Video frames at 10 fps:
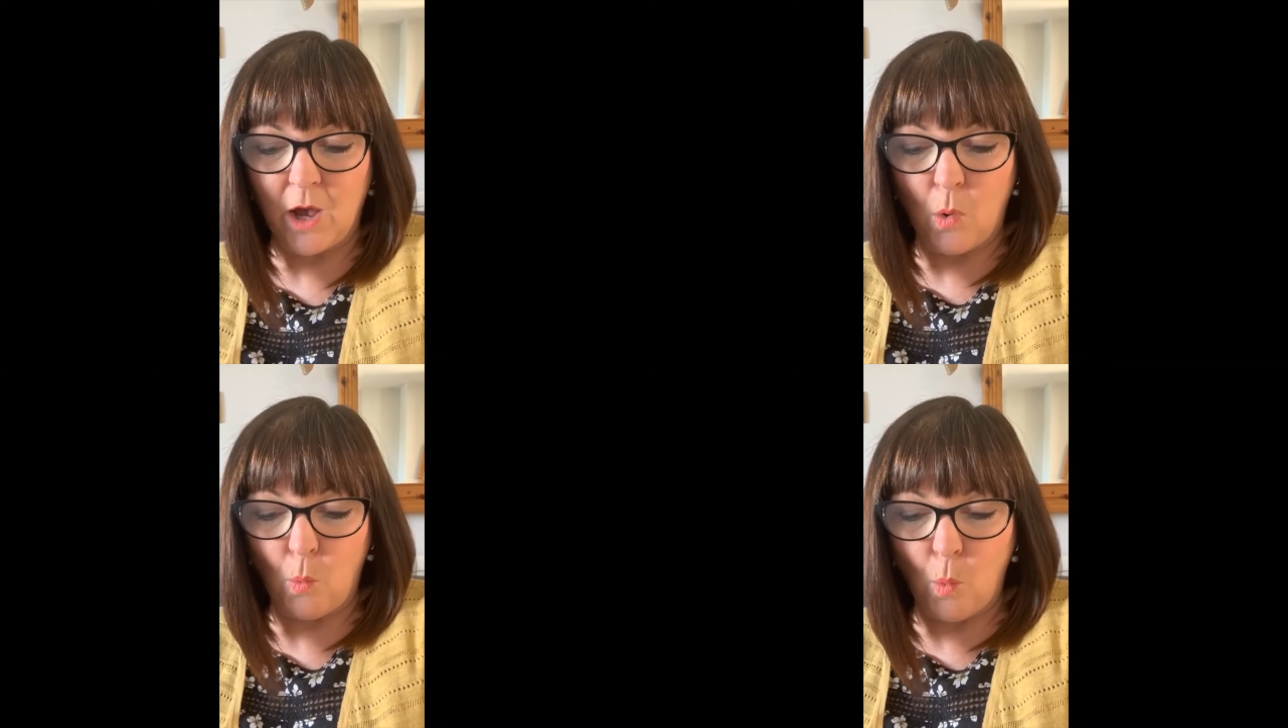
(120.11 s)

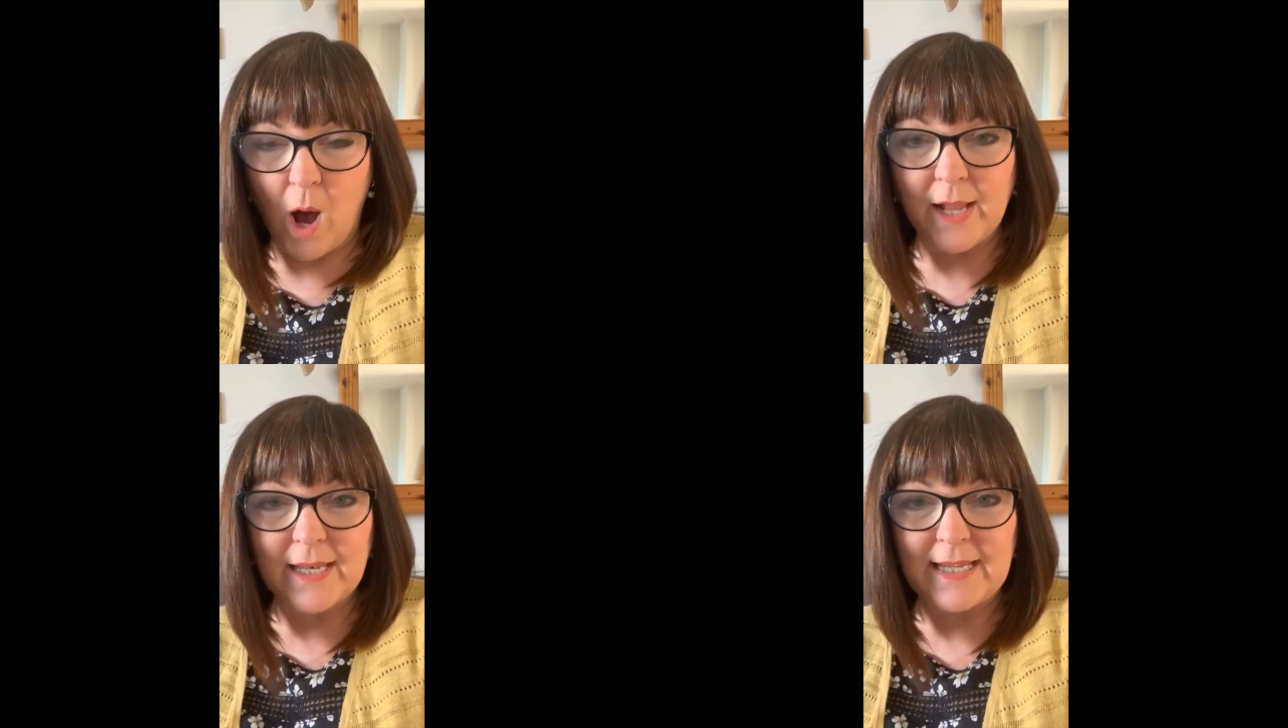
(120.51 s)

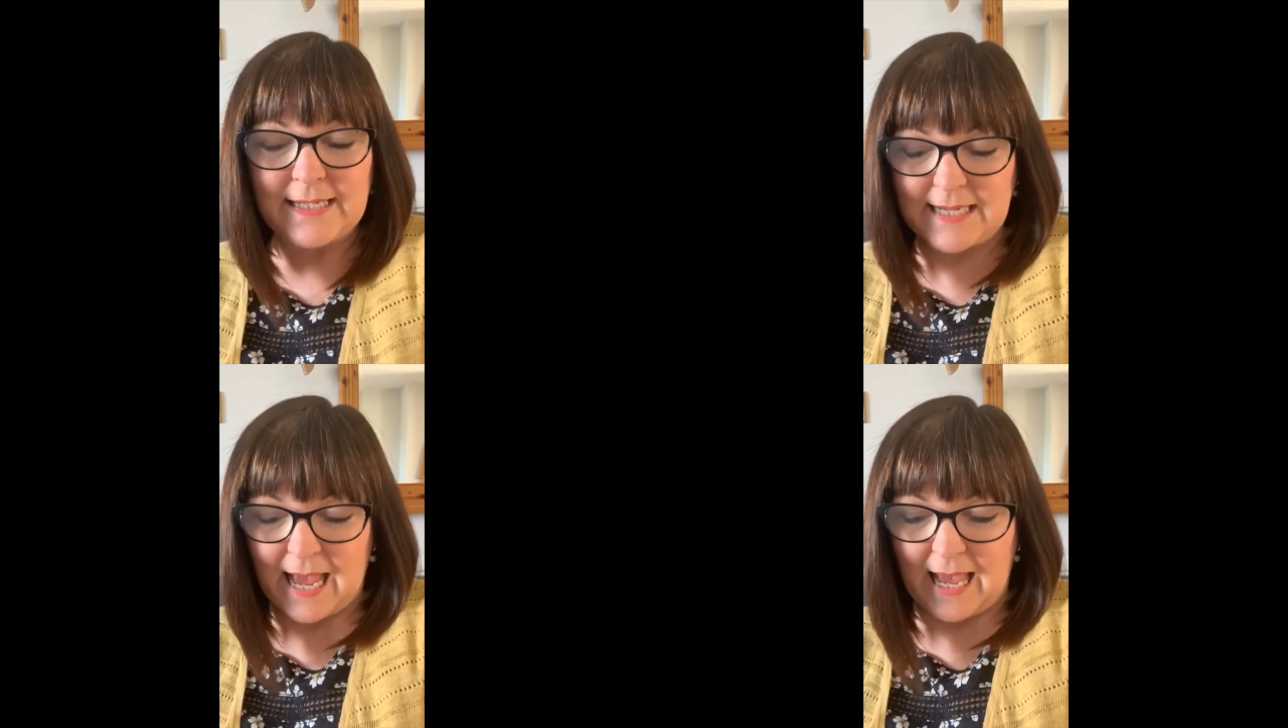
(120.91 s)
one
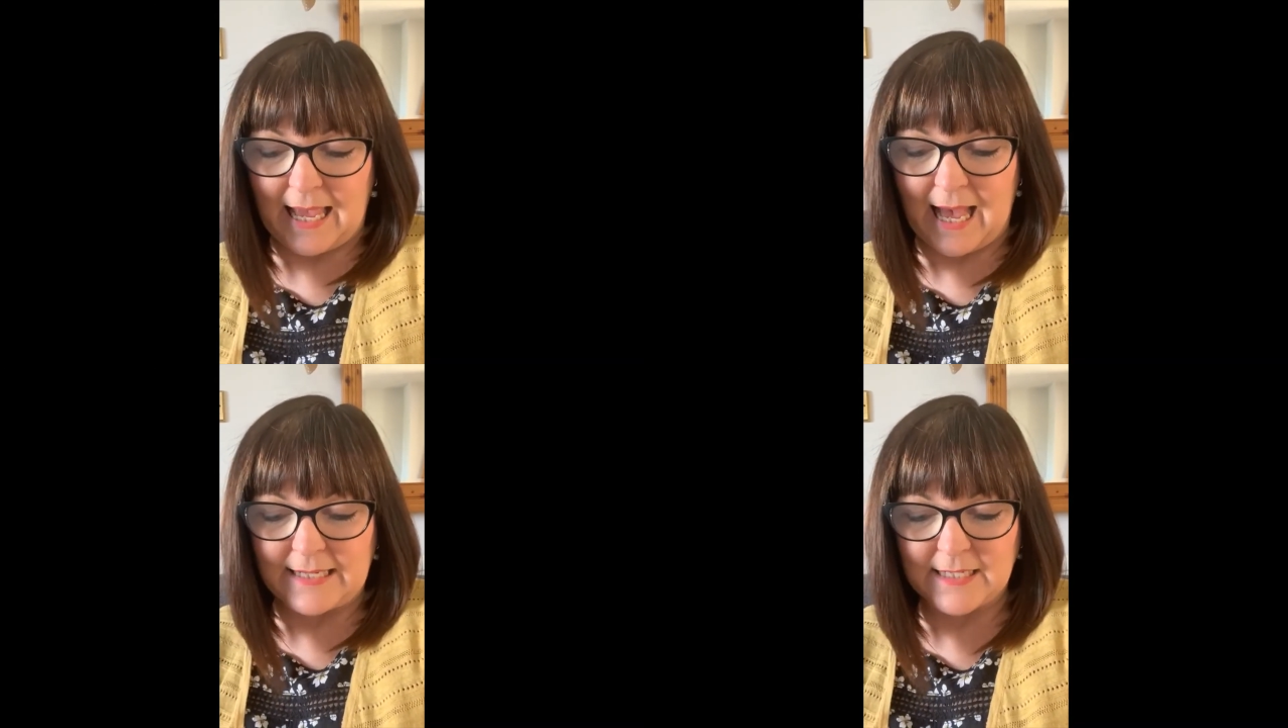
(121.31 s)

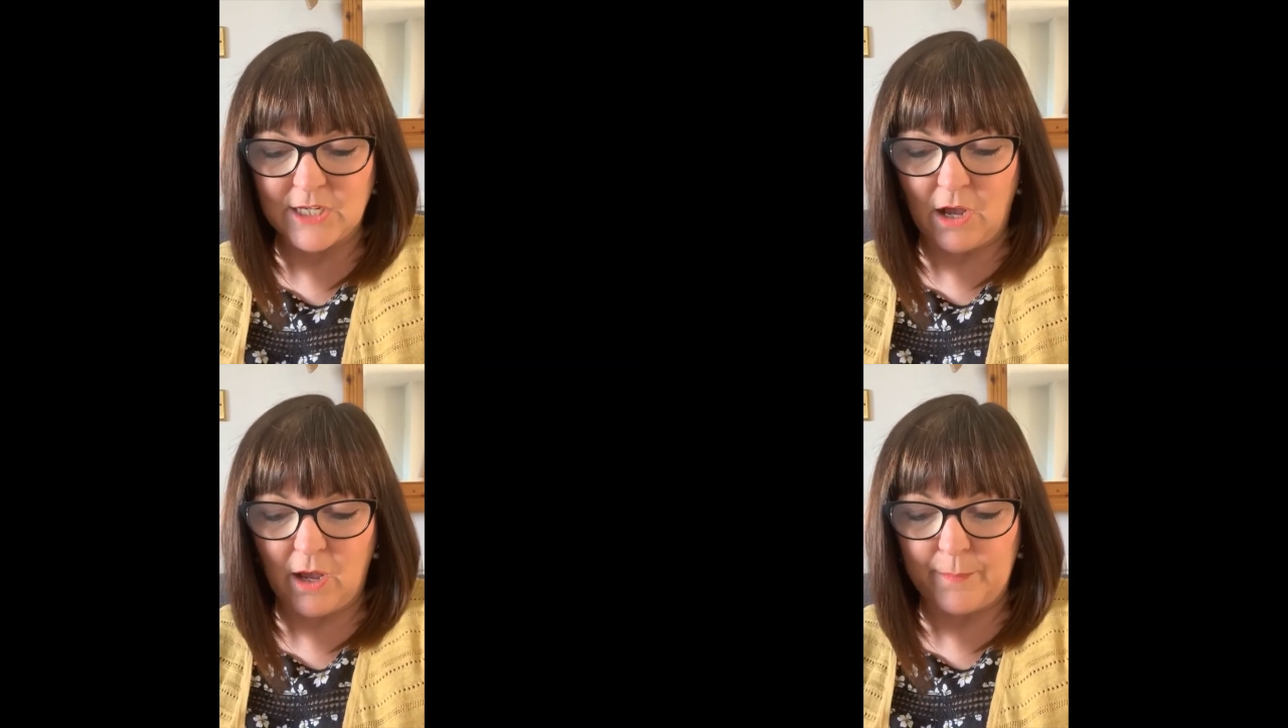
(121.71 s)
day at a
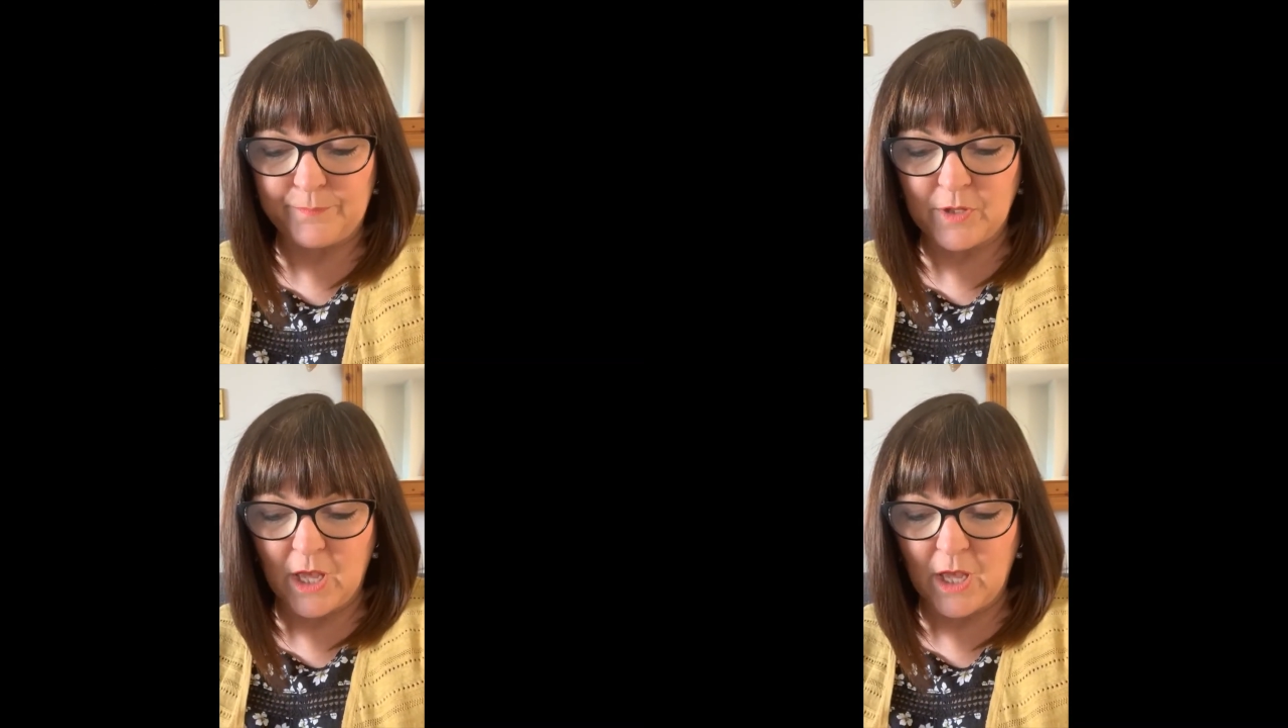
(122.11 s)
time.